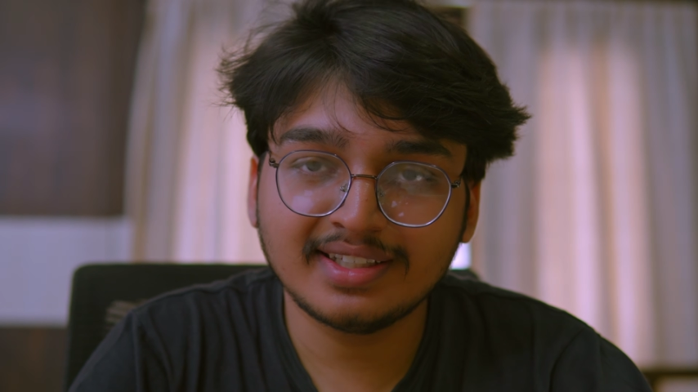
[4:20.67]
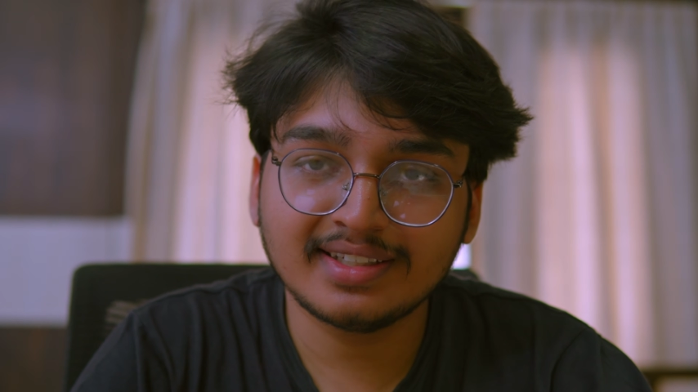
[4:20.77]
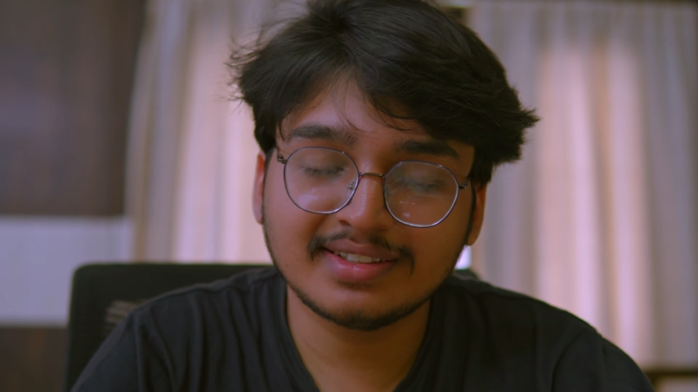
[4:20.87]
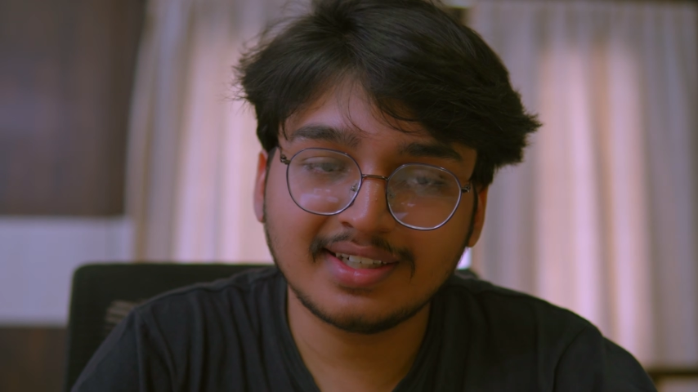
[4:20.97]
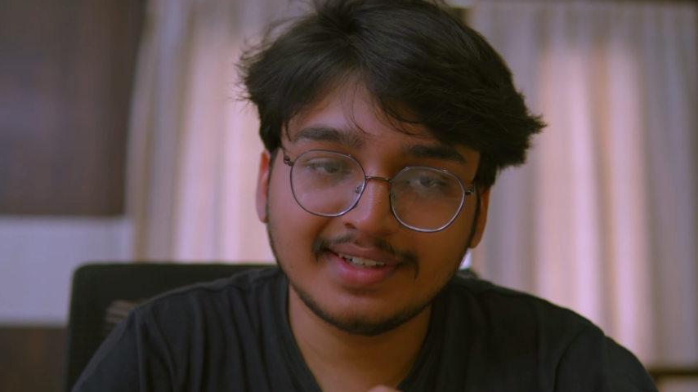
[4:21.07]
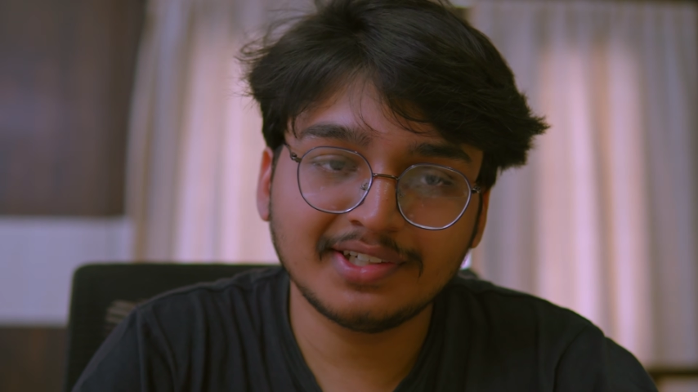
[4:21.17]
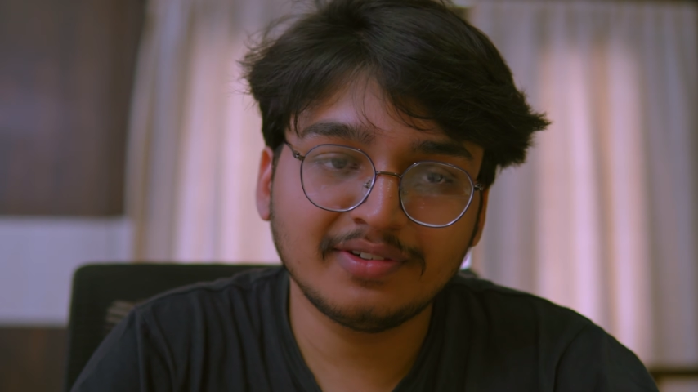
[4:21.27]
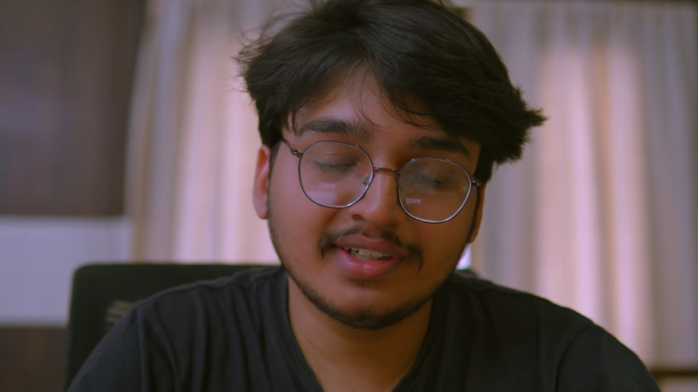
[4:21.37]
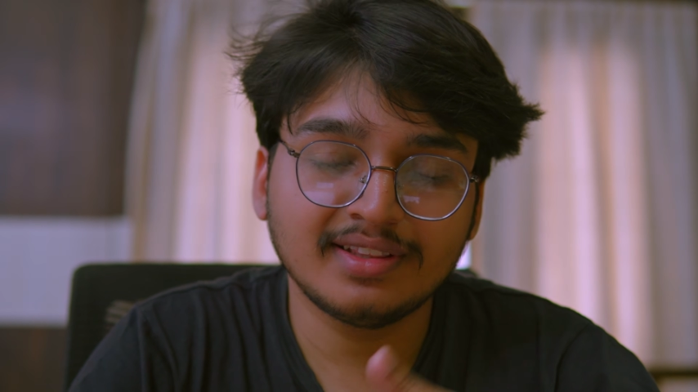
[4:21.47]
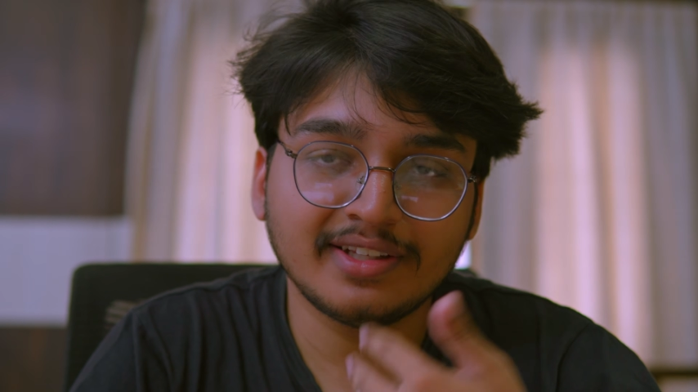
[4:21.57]
thing is
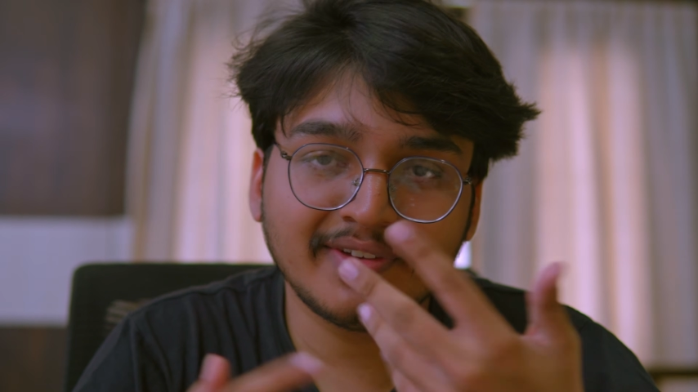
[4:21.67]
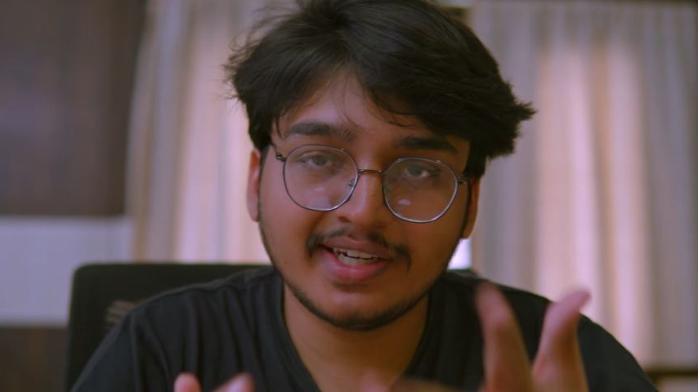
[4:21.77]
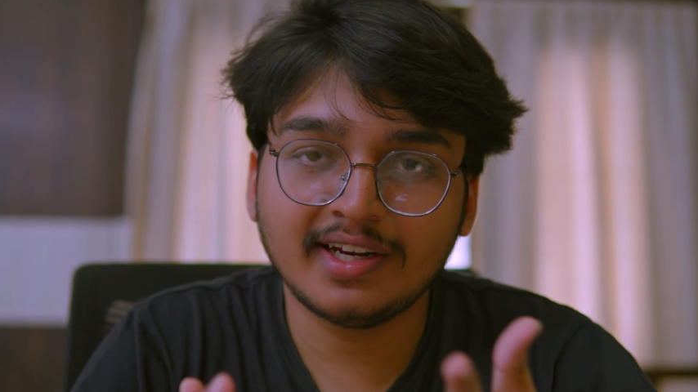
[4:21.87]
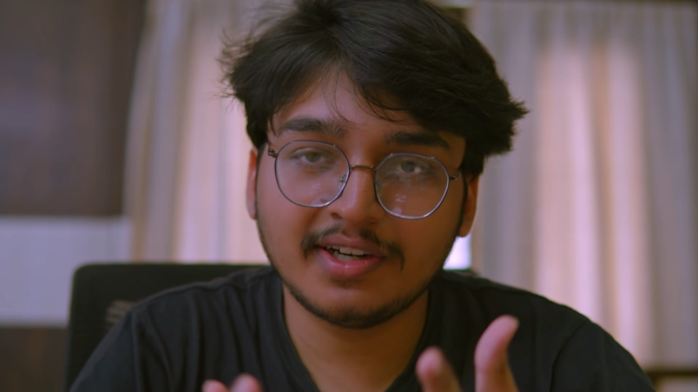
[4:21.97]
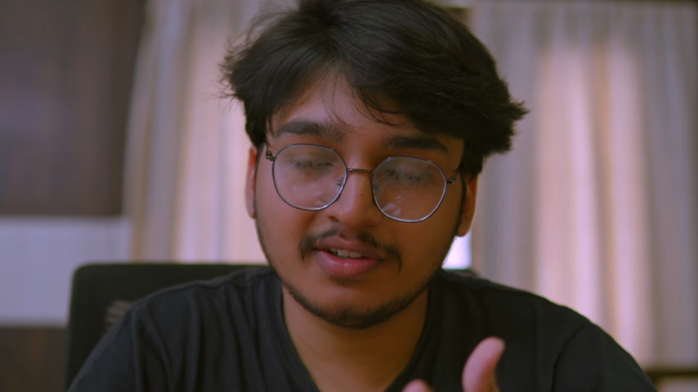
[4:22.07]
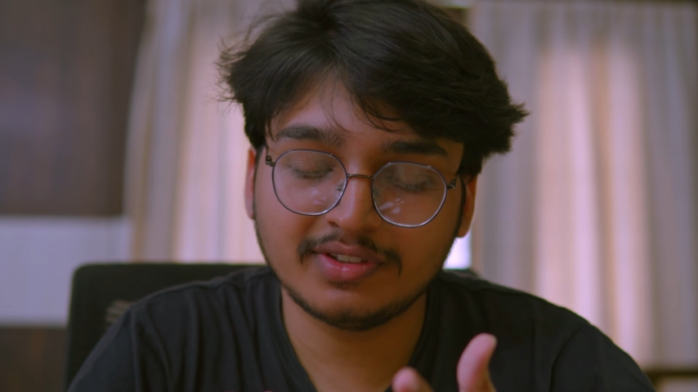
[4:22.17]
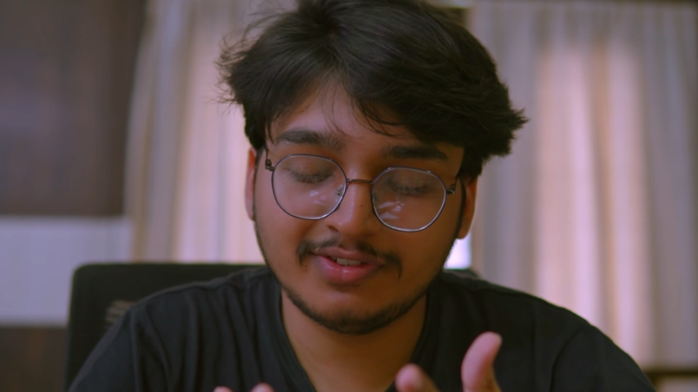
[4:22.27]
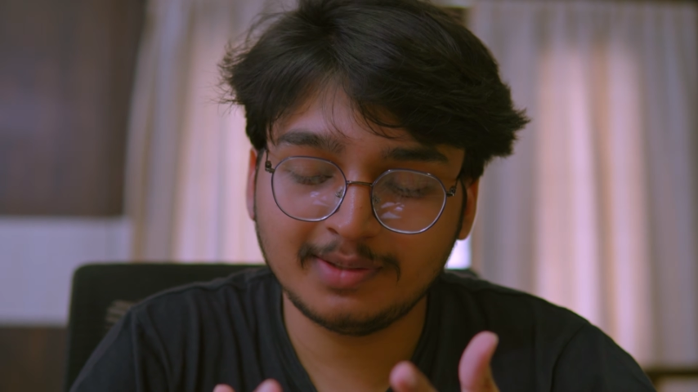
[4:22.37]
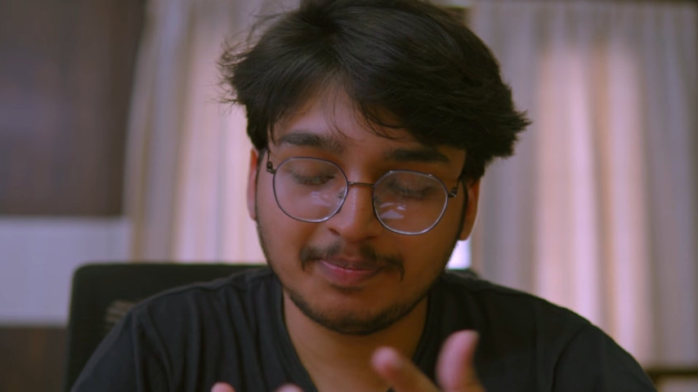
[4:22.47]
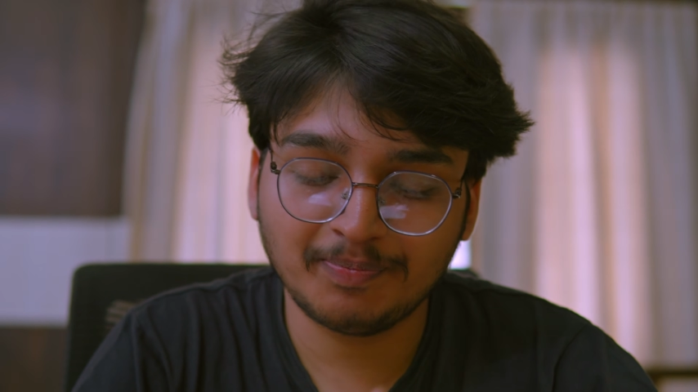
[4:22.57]
continued till the very end of the
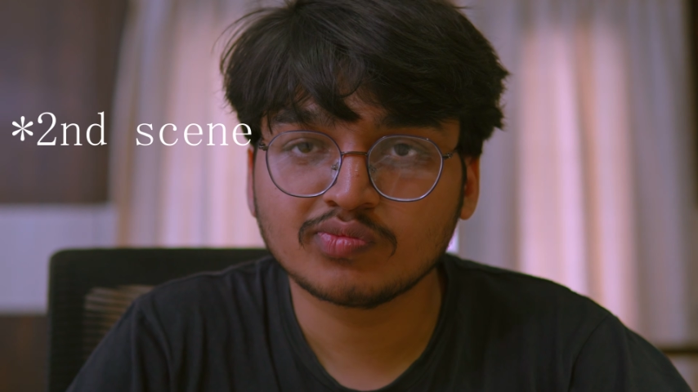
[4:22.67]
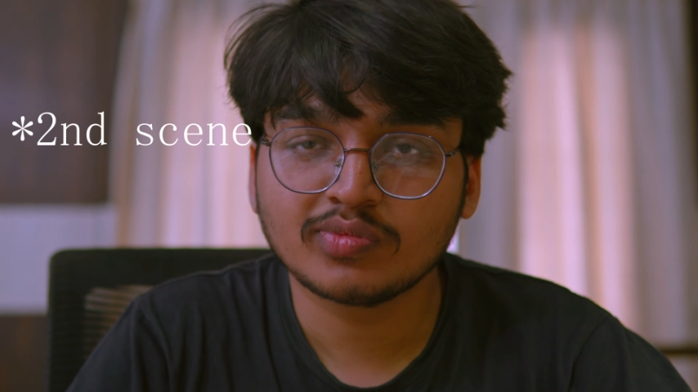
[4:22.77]
film.